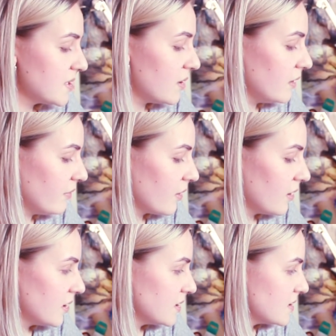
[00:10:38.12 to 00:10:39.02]
was all
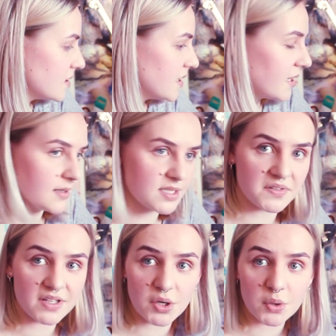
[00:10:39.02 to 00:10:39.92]
for today's
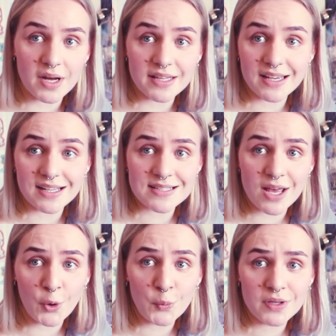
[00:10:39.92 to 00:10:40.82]
video, I guess.
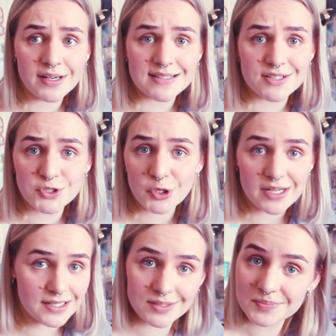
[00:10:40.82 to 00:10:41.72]
I hope you guys
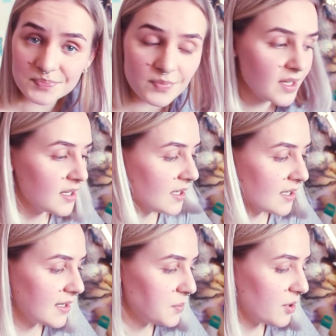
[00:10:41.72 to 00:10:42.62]
enjoyed it,
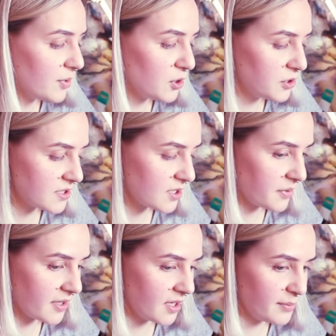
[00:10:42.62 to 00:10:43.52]
and maybe you learned
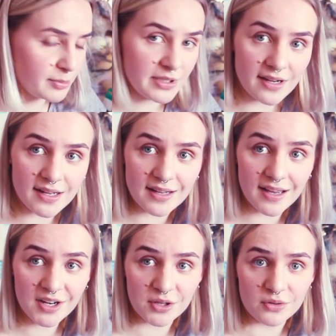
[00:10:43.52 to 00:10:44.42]
something, maybe not,
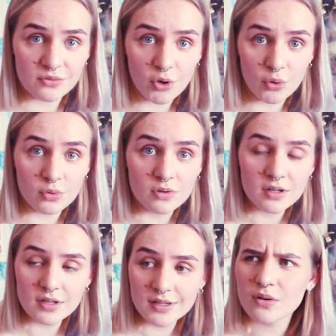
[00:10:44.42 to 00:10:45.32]
I don't know.
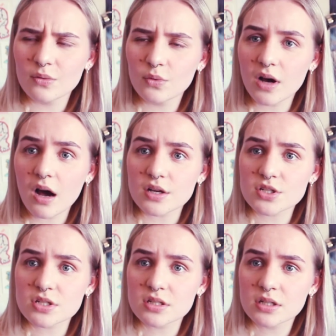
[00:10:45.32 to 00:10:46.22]

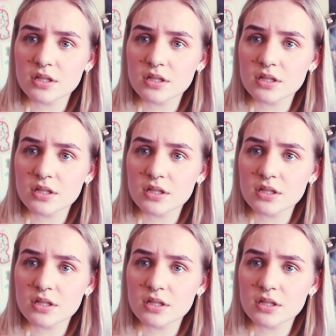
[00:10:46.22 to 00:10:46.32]
Gosh.